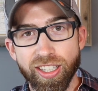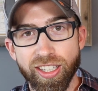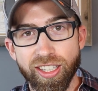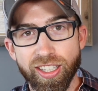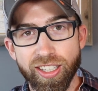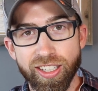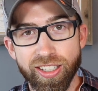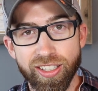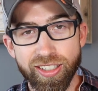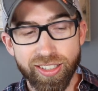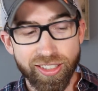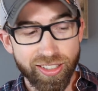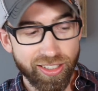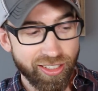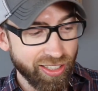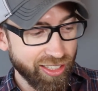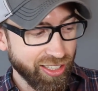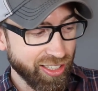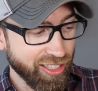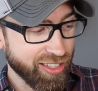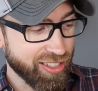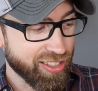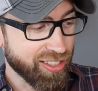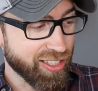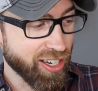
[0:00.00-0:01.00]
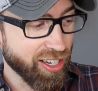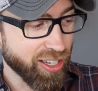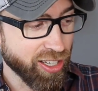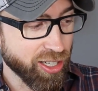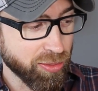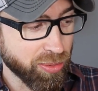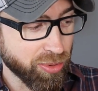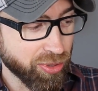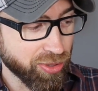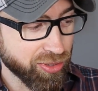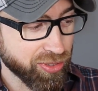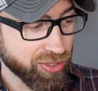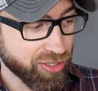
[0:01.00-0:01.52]
and it's
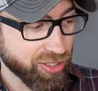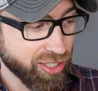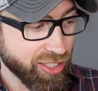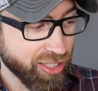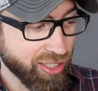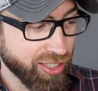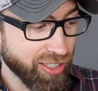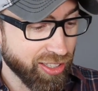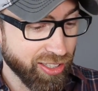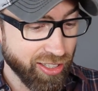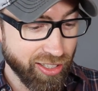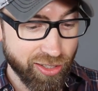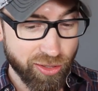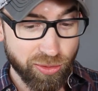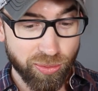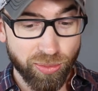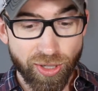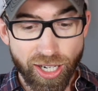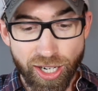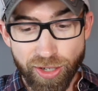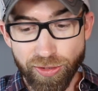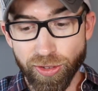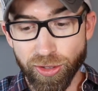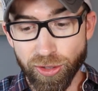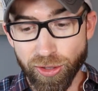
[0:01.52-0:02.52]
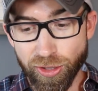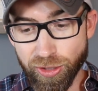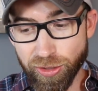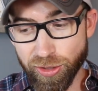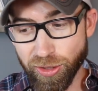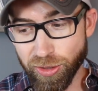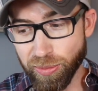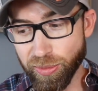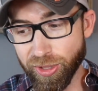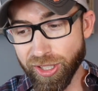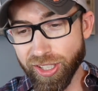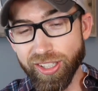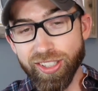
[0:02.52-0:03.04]
terrible. And his wife agreed
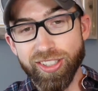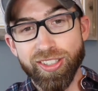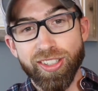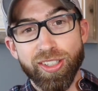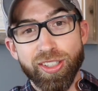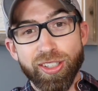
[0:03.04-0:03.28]
with me